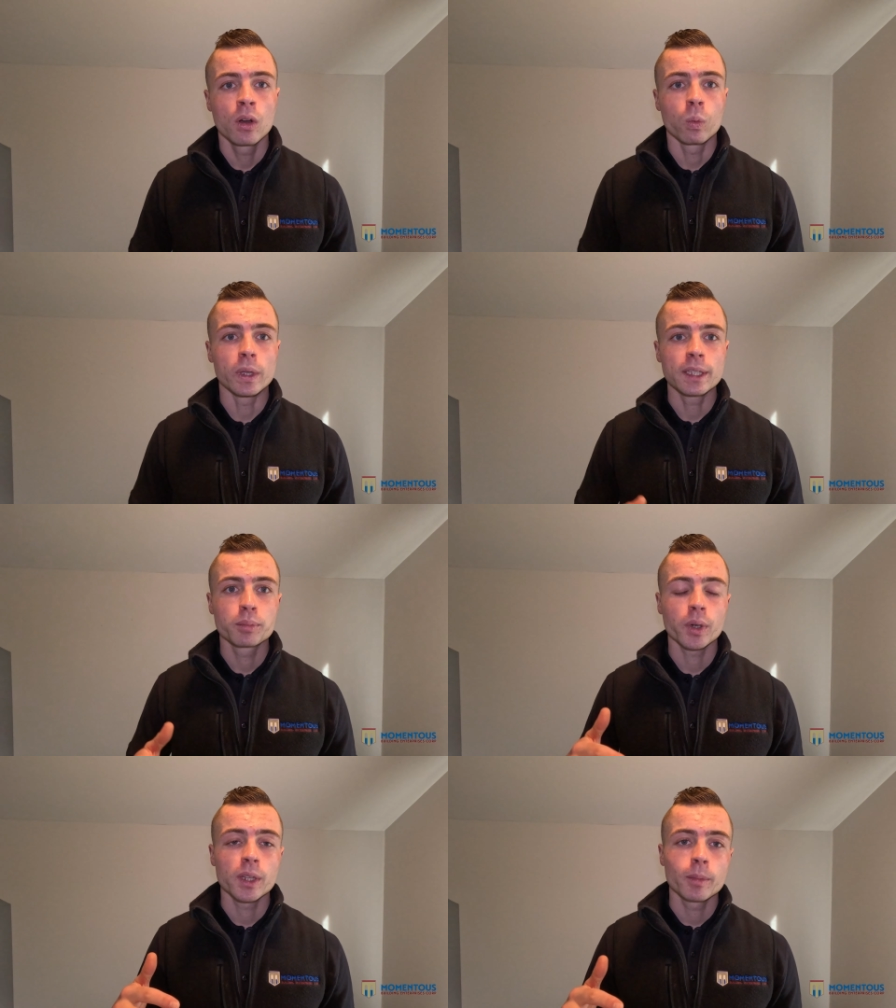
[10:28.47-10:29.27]
We can
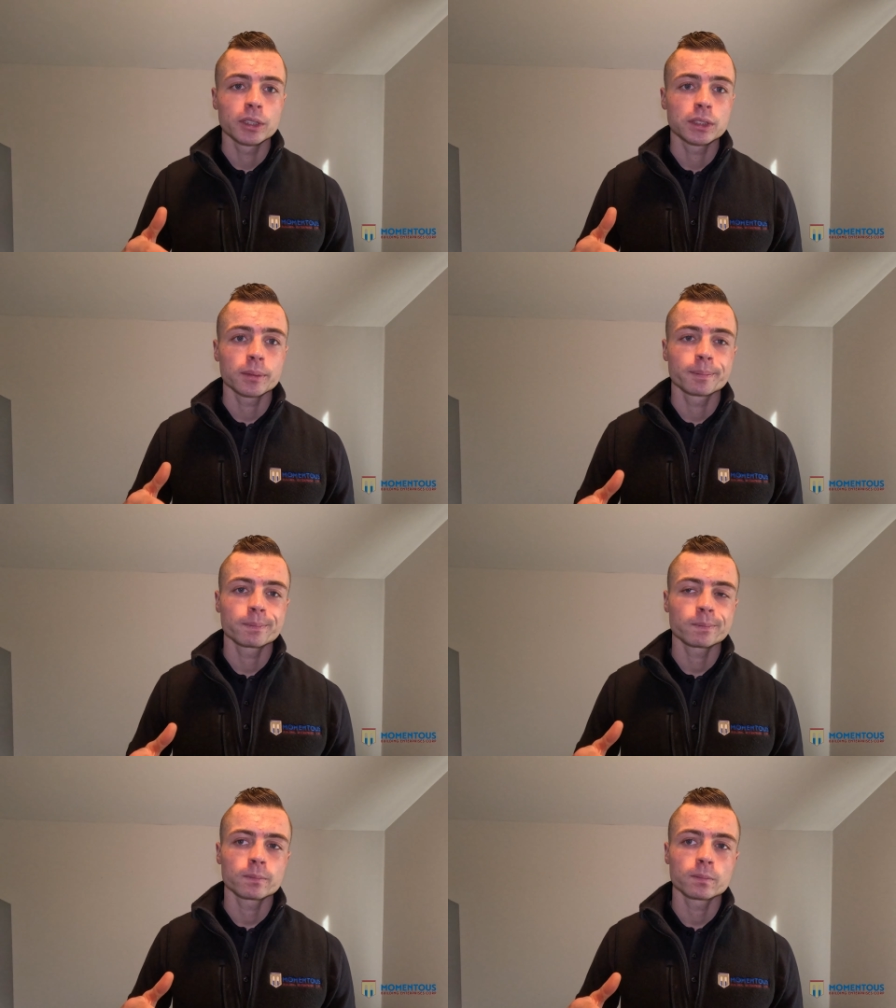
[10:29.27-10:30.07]
pretty much,
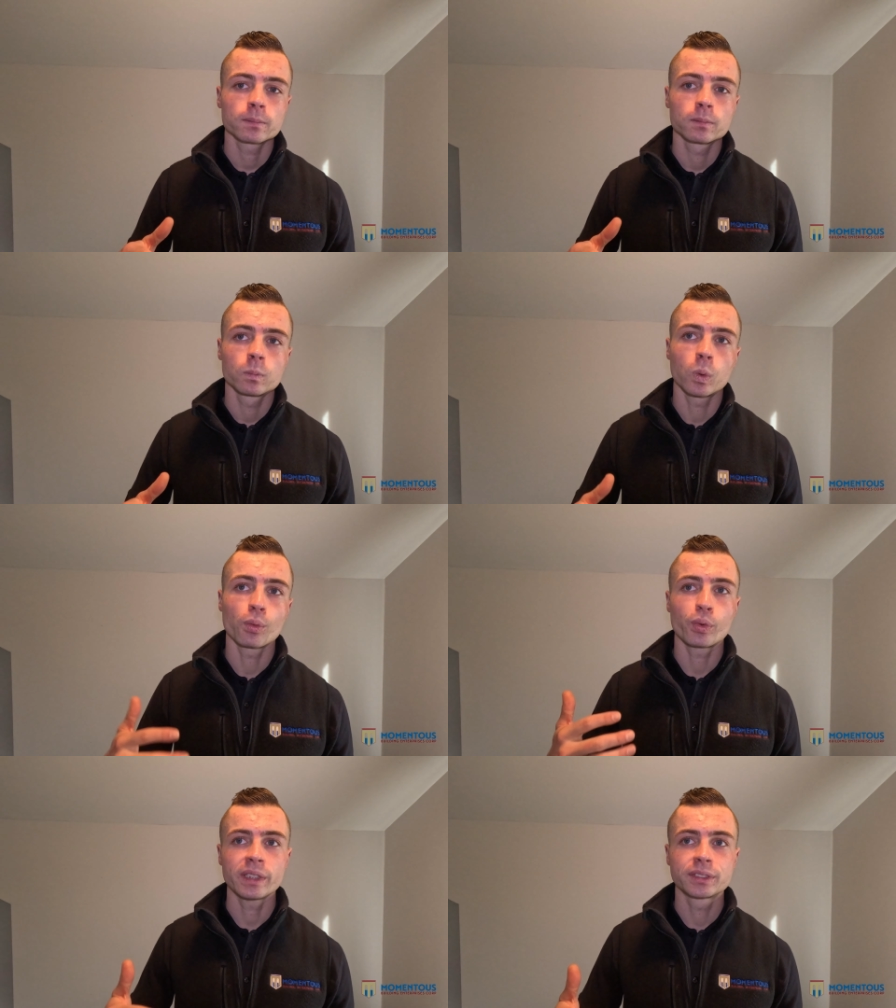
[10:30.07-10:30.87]
what
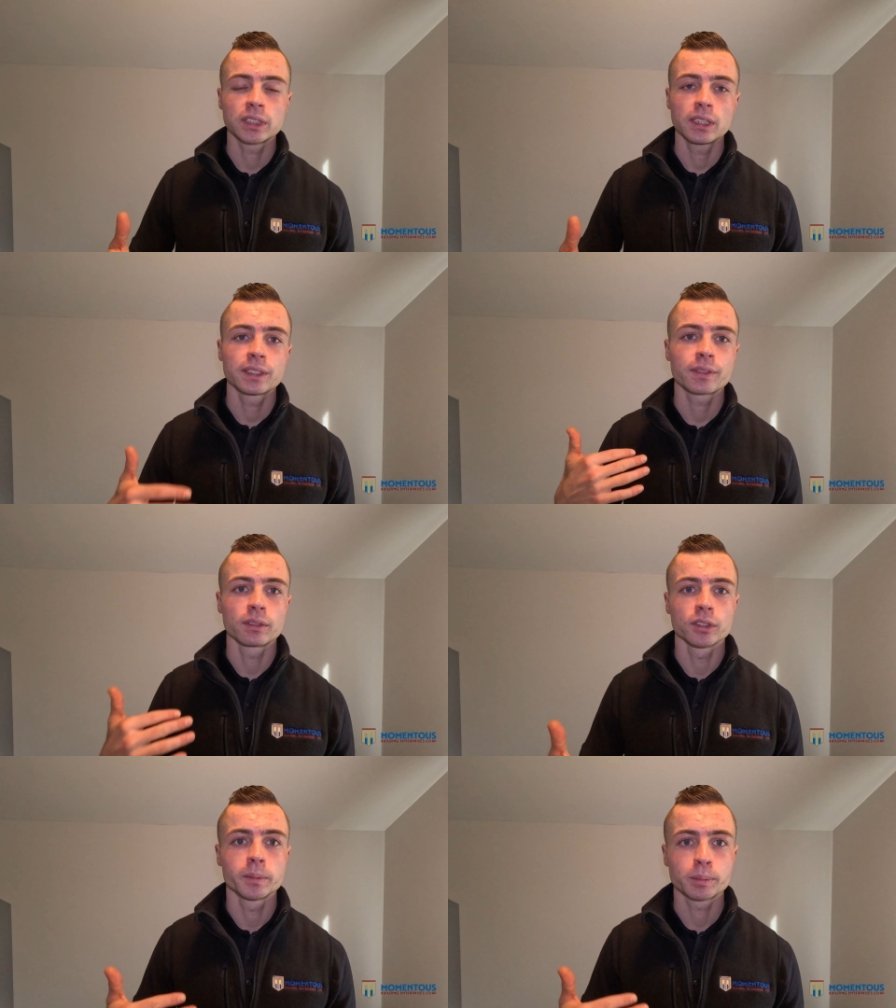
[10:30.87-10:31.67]
we've seen if the
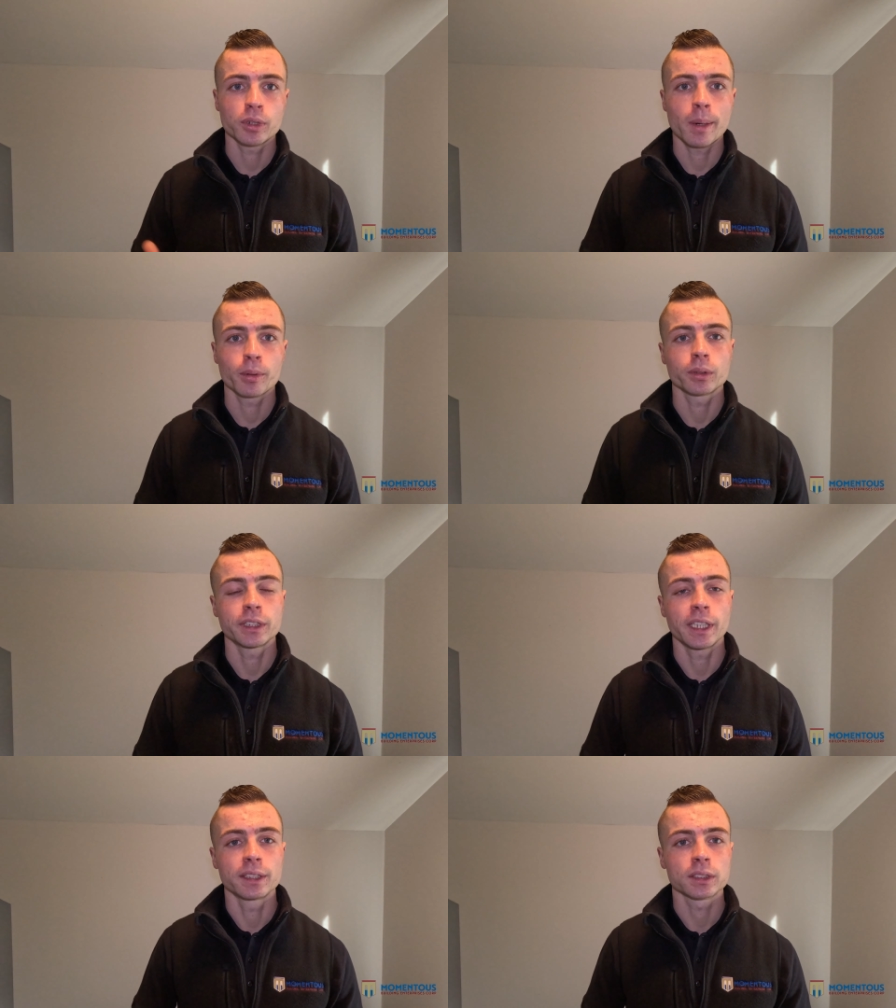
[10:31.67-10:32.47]
room's
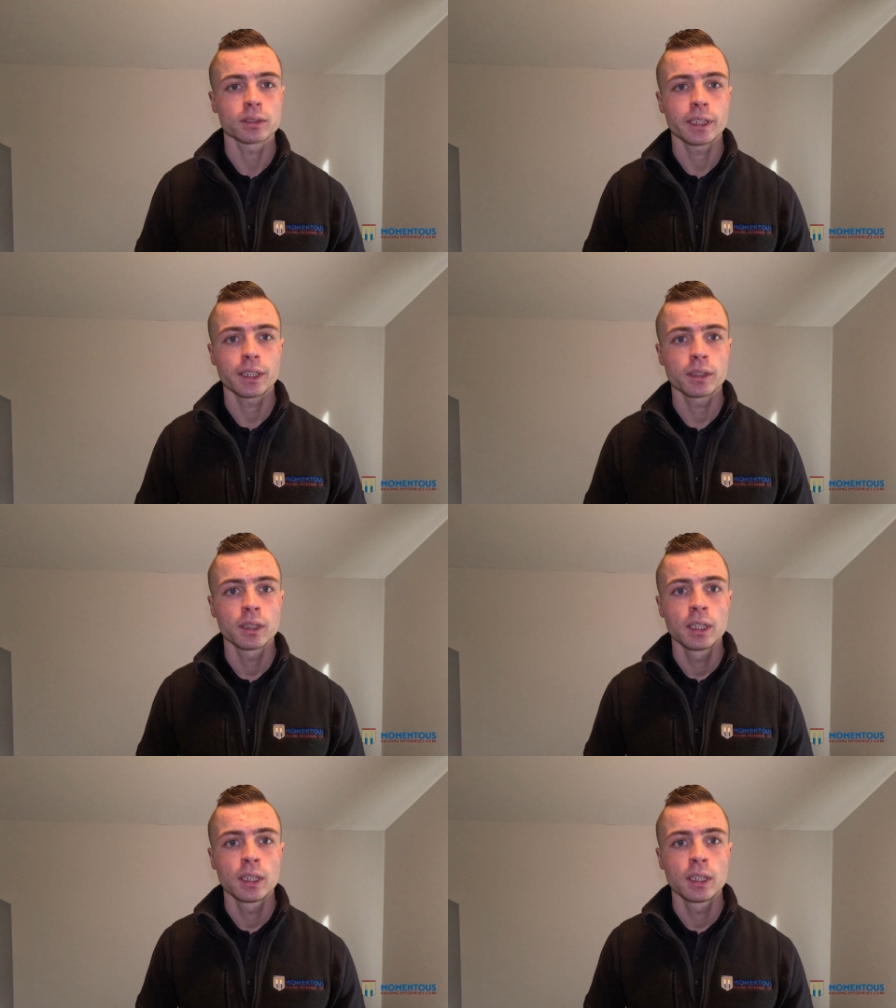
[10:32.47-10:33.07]
properly insulated,